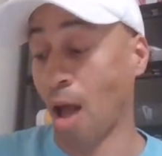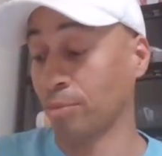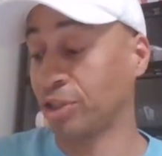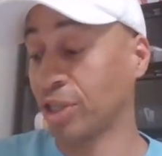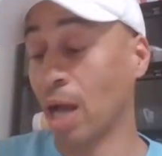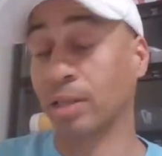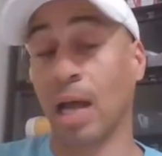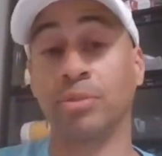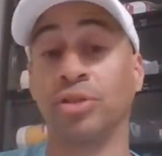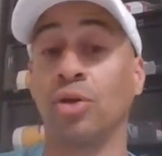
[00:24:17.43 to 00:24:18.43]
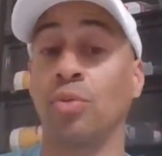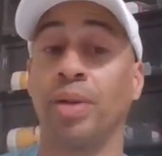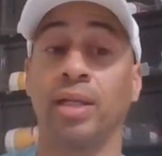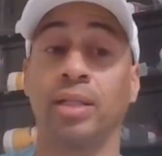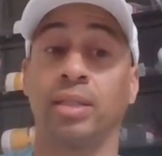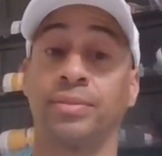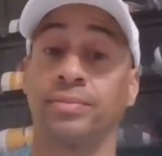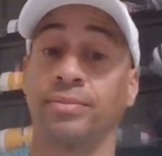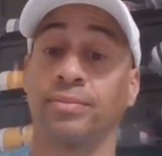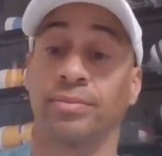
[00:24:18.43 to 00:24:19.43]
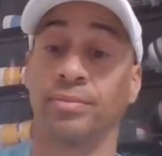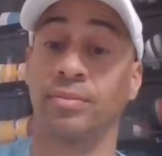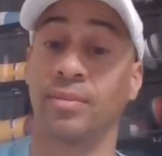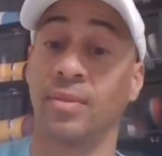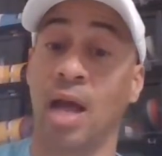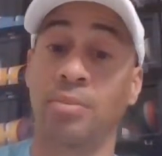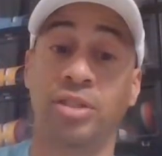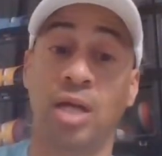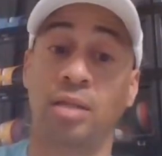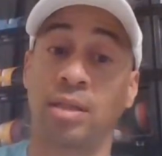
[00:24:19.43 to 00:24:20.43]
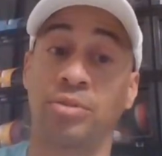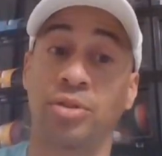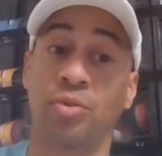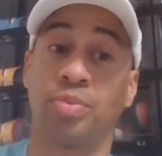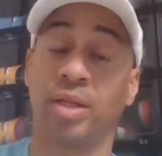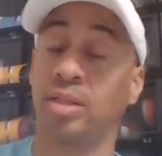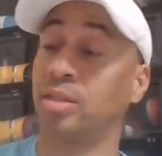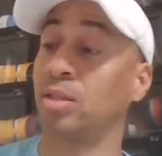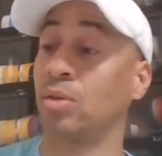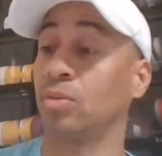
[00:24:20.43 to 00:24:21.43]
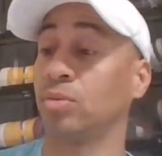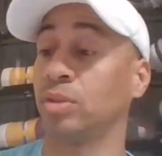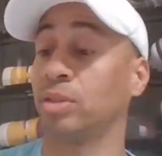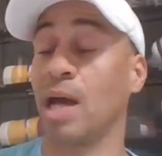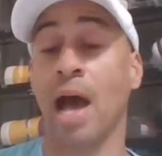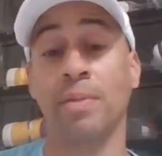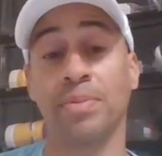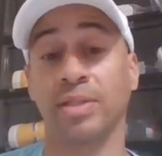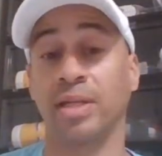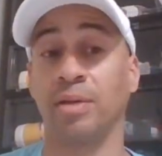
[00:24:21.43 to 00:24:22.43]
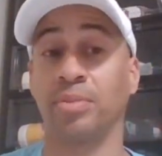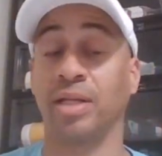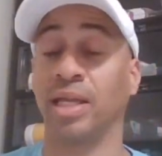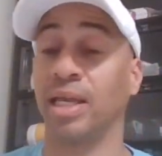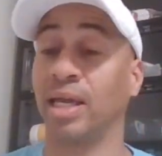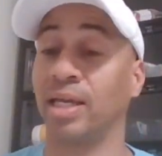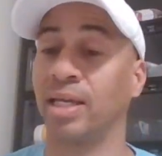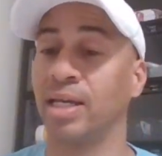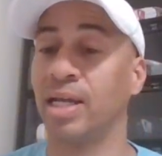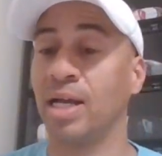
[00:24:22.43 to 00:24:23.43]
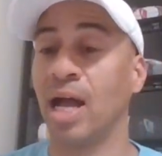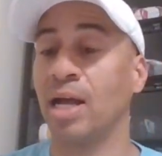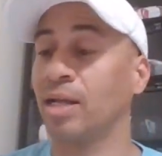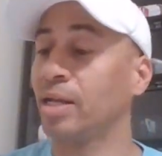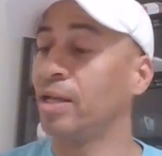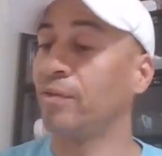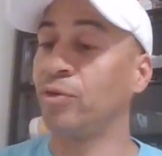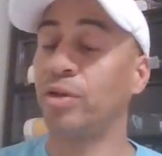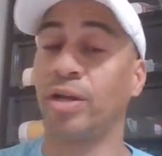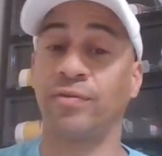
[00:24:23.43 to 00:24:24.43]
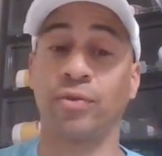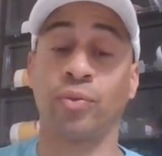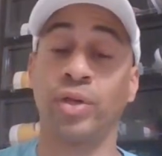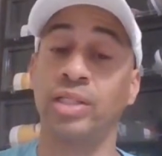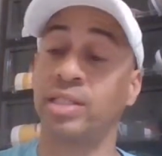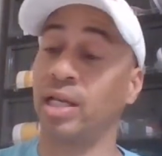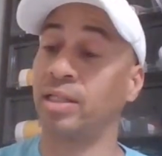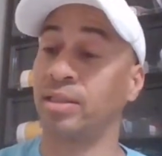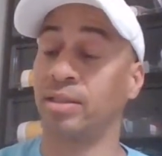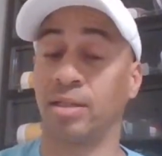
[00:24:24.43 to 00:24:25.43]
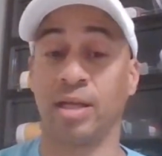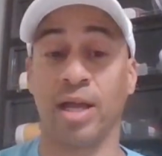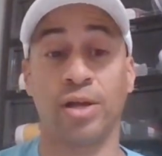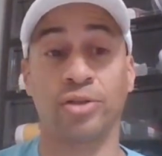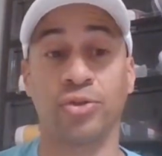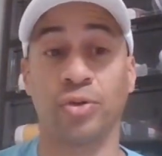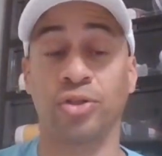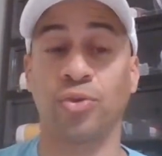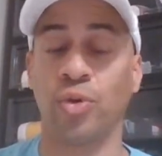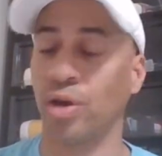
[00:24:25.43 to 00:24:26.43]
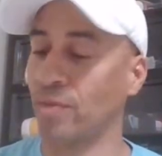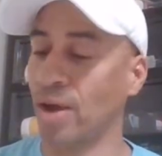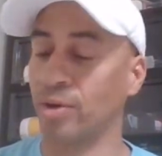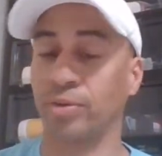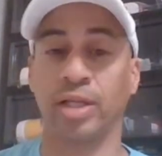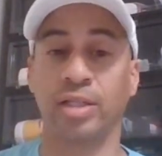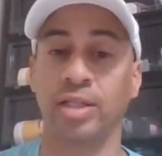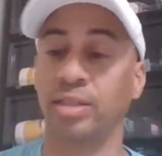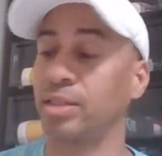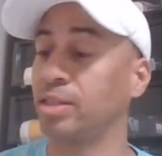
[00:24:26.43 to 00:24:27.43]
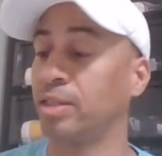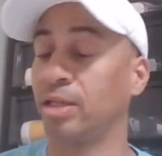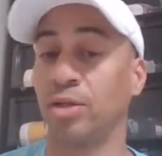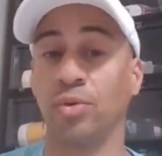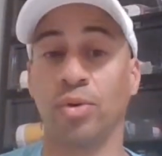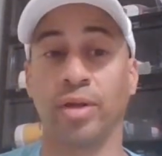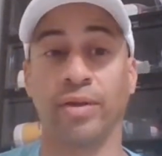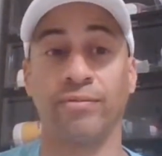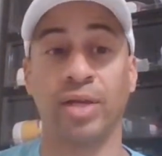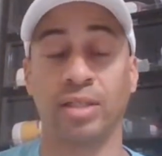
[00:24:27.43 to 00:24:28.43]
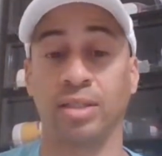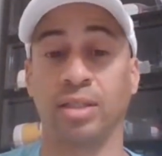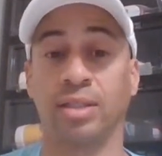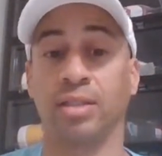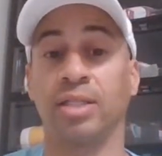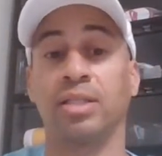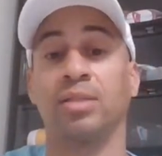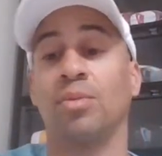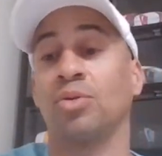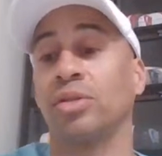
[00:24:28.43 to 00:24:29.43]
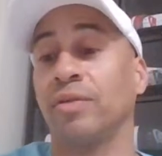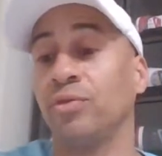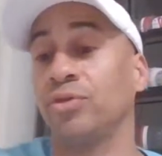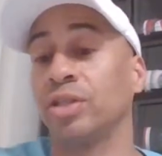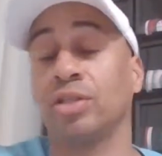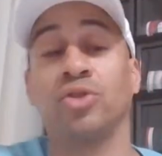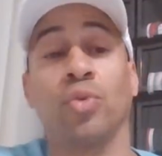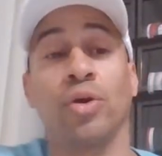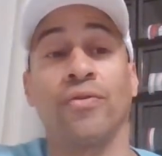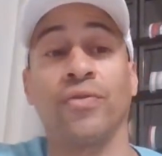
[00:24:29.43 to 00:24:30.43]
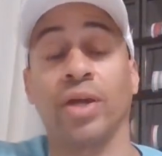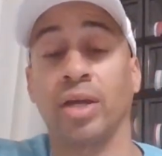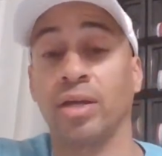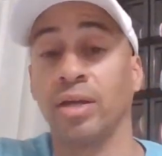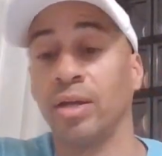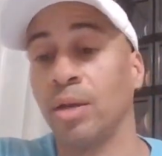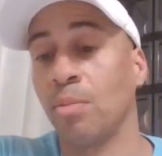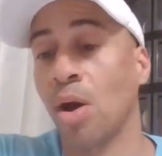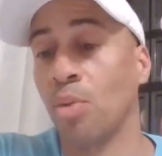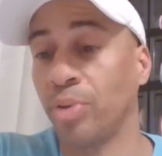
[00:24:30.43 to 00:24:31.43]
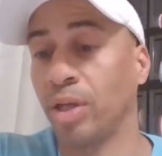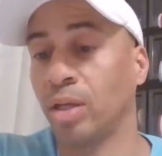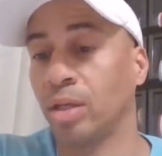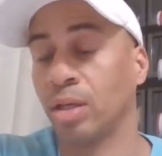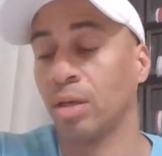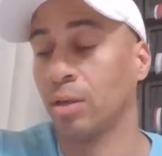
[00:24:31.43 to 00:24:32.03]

I'm shocked I'm still pending. So the hype is there, but again, if you're there for reselling Air Jordan 12, I don't think this is the sneaker you want to invest in. This is mostly if you're just a 12 fan, in my opinion,